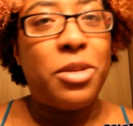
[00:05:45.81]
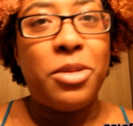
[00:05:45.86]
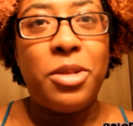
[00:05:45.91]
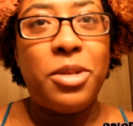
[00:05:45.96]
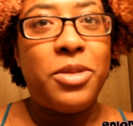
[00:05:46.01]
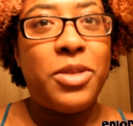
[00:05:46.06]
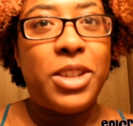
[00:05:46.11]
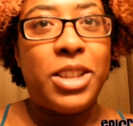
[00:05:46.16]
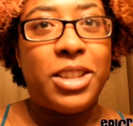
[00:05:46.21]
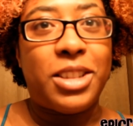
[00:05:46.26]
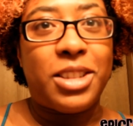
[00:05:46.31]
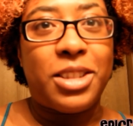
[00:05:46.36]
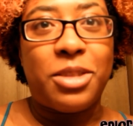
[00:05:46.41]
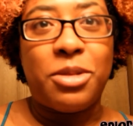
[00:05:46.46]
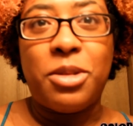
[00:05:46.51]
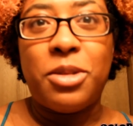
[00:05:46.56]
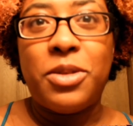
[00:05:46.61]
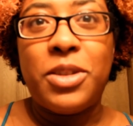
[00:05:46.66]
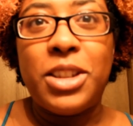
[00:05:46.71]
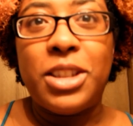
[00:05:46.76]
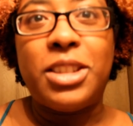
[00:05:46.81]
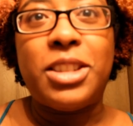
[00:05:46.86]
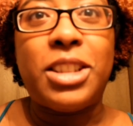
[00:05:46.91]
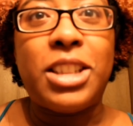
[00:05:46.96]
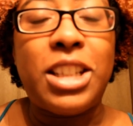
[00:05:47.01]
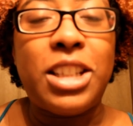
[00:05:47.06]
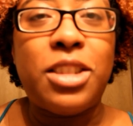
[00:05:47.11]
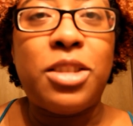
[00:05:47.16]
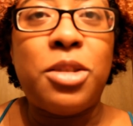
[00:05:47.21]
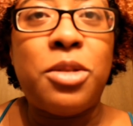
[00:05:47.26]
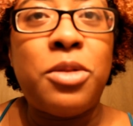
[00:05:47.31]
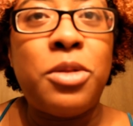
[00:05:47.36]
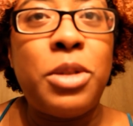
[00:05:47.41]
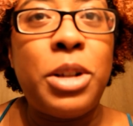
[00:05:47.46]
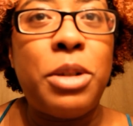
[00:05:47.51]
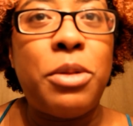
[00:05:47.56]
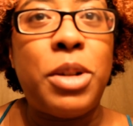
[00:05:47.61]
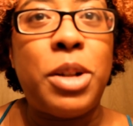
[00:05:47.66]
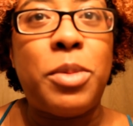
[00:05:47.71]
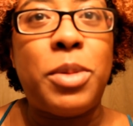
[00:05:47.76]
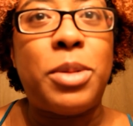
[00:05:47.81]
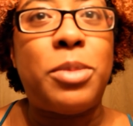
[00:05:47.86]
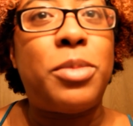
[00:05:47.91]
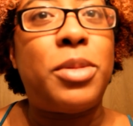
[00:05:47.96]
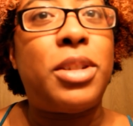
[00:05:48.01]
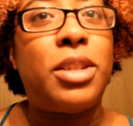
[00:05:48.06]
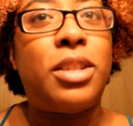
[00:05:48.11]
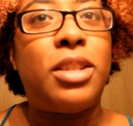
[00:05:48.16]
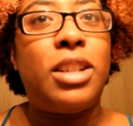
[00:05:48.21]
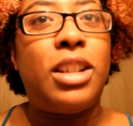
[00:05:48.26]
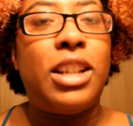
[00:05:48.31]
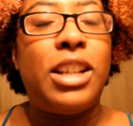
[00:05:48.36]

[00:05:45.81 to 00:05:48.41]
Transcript: No offense, no offense against overweight women, but